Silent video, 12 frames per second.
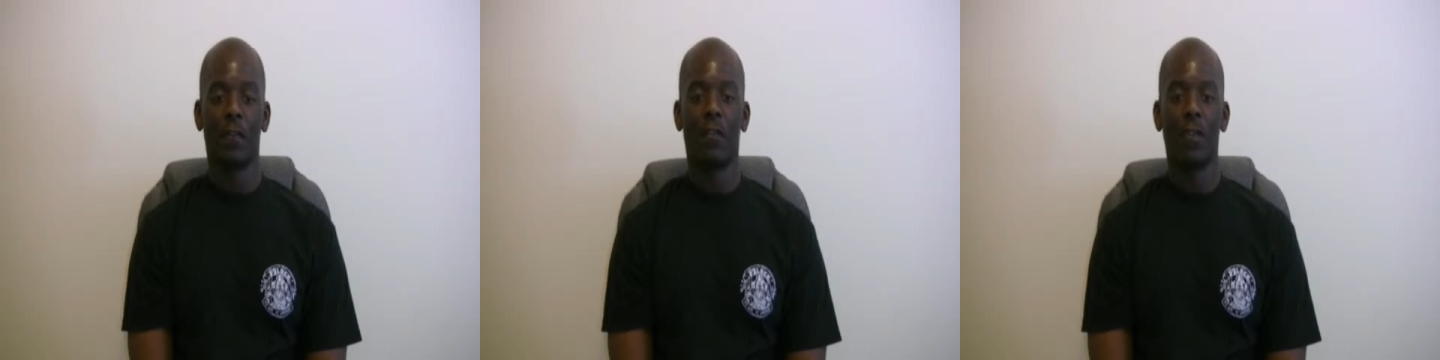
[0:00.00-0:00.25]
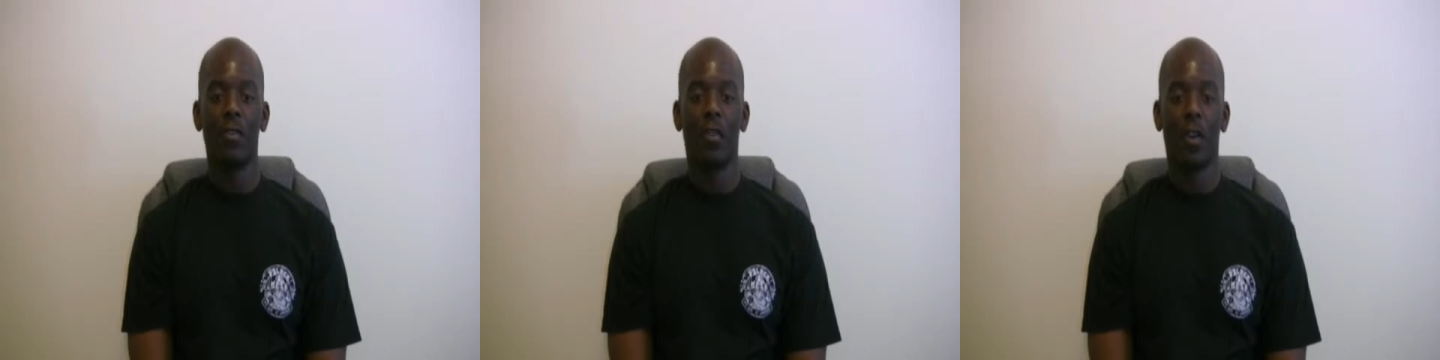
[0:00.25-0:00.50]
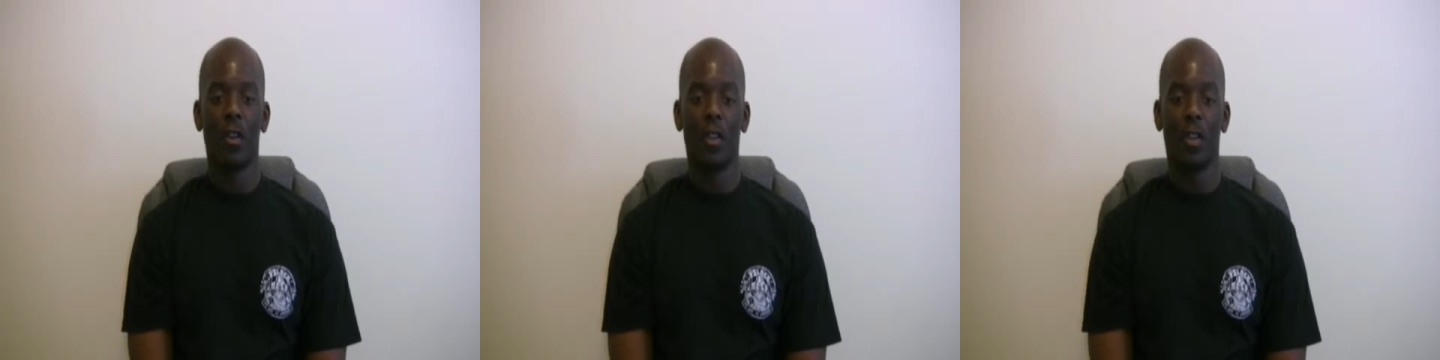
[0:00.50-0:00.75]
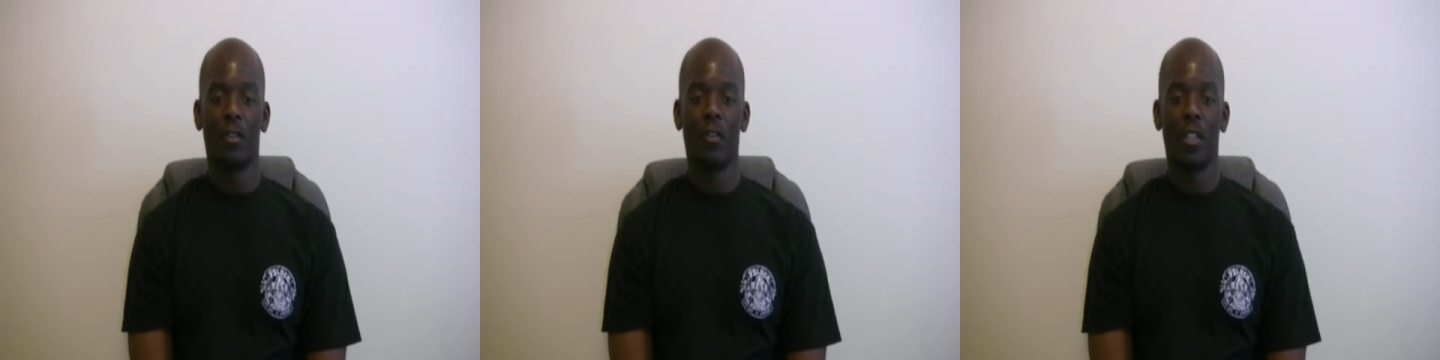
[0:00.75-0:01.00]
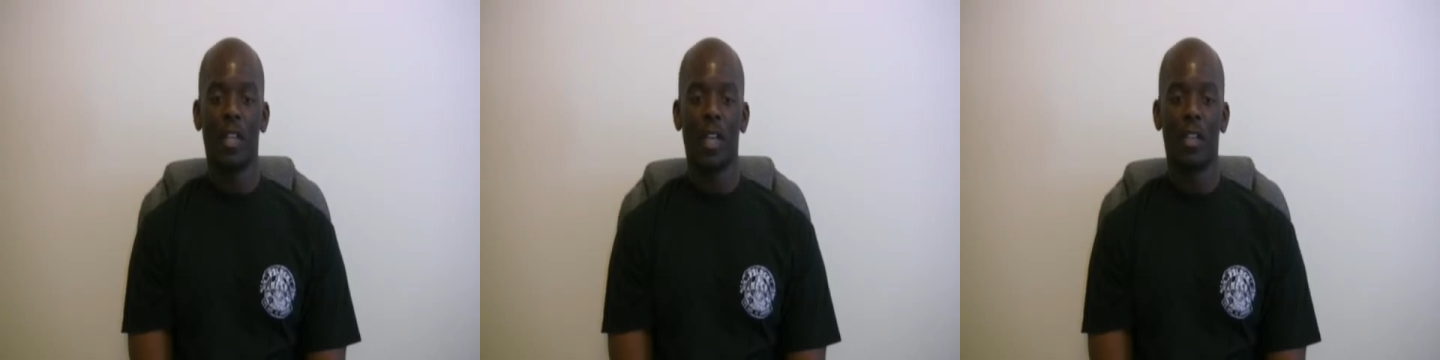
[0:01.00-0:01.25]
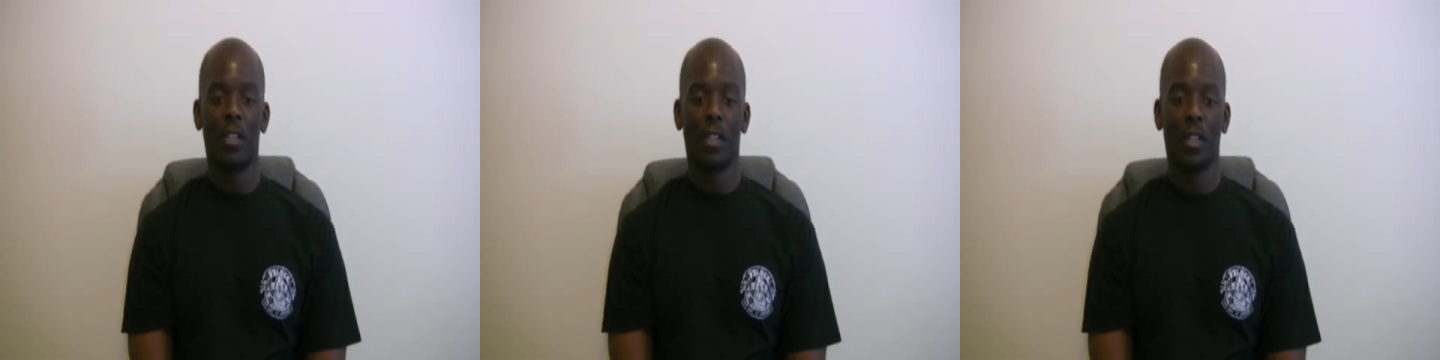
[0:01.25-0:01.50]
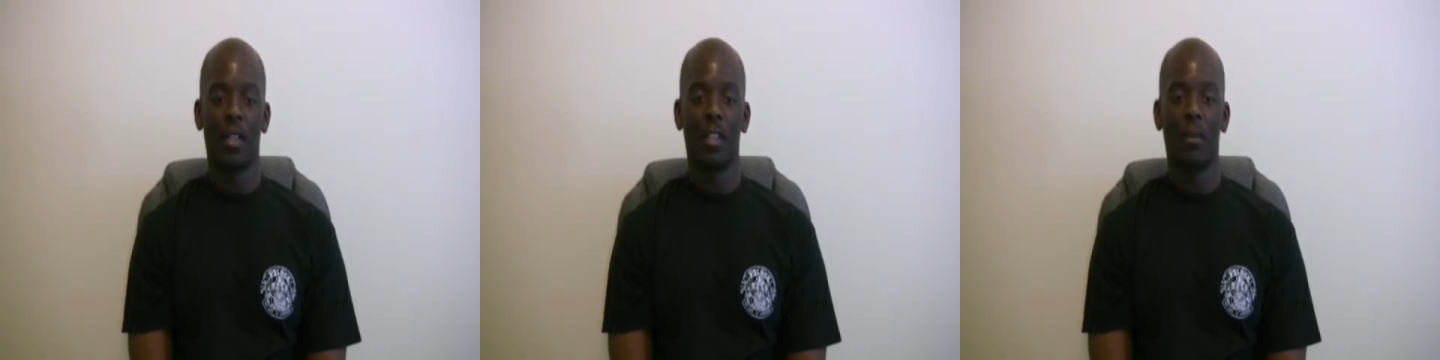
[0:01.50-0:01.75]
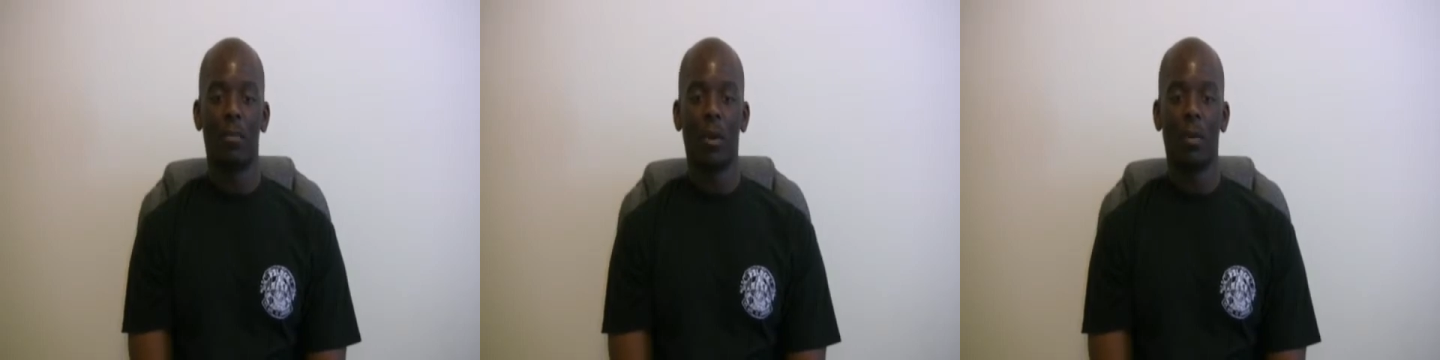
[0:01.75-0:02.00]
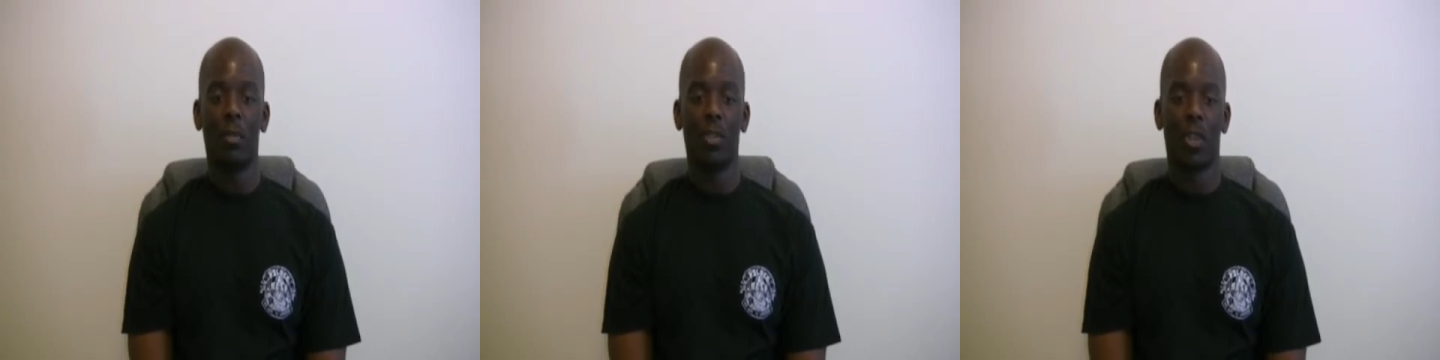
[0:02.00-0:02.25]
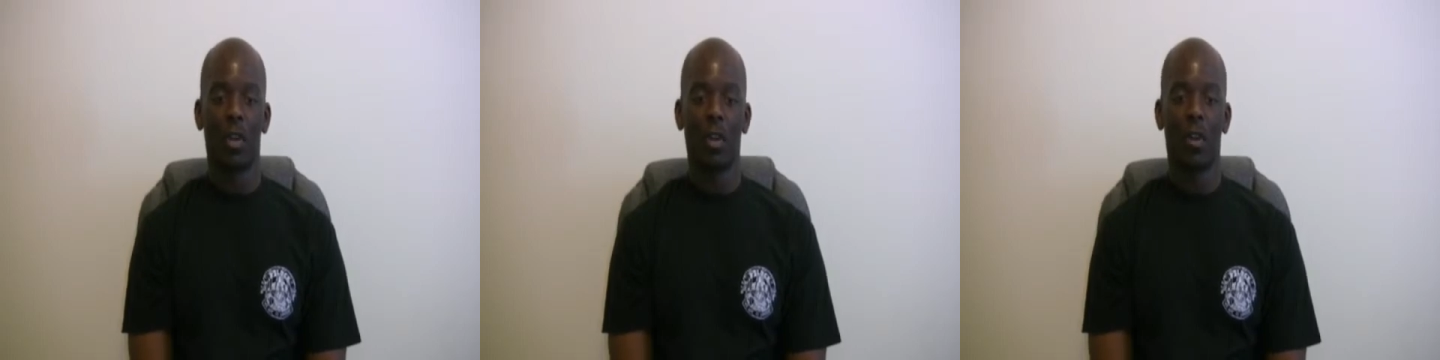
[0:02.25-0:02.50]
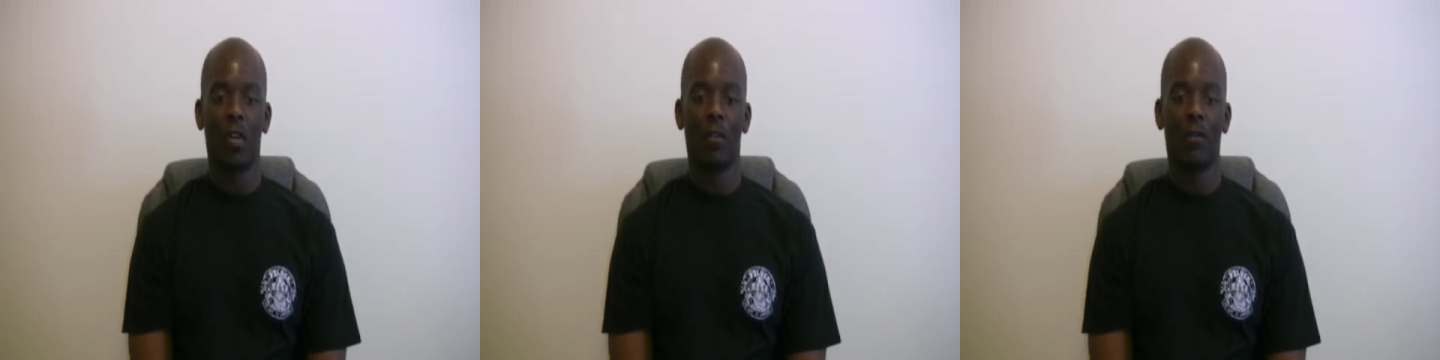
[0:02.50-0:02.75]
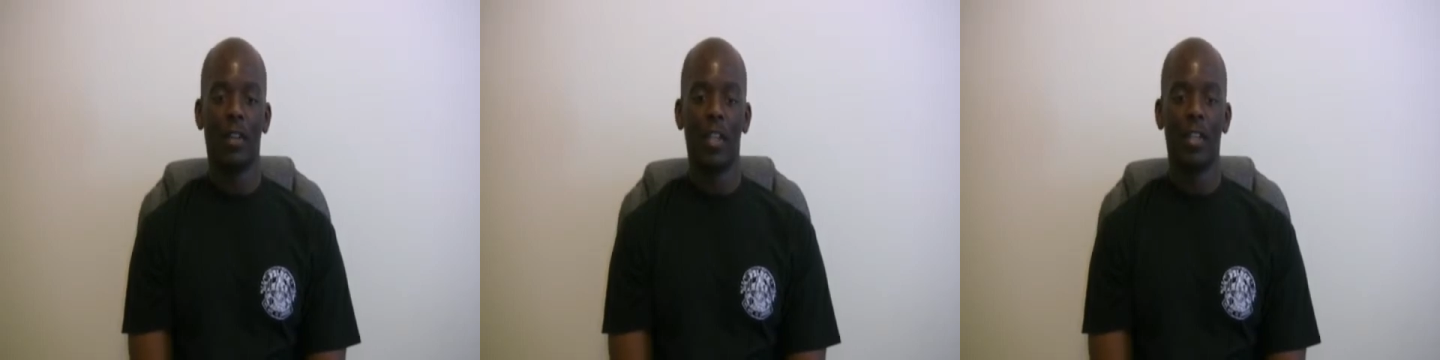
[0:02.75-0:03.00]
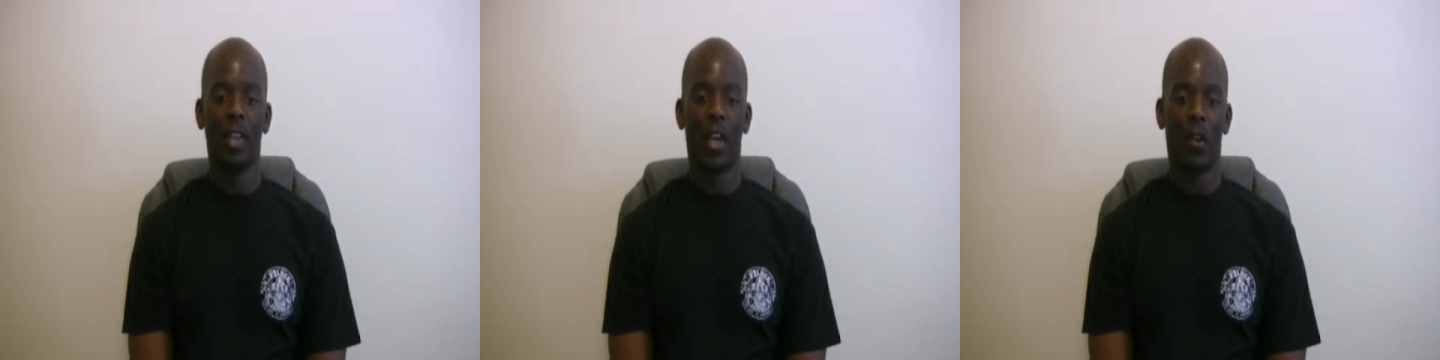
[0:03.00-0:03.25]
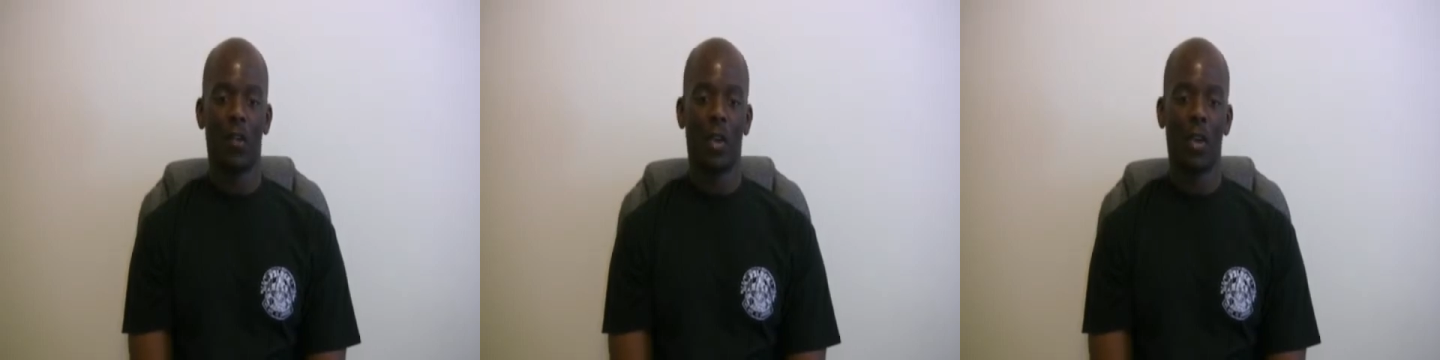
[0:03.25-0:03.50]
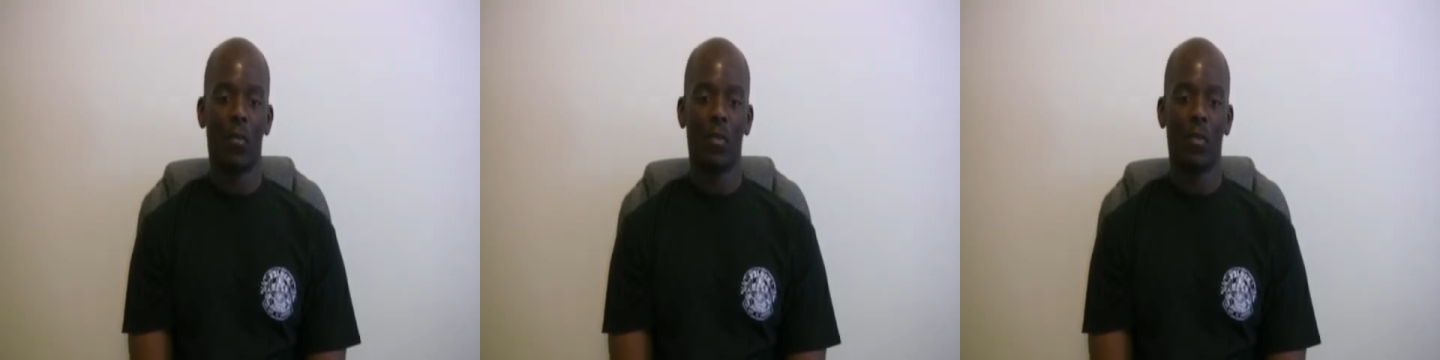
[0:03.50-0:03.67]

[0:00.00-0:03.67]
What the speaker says: first architectural sketch is a bubble chart or Venn diagram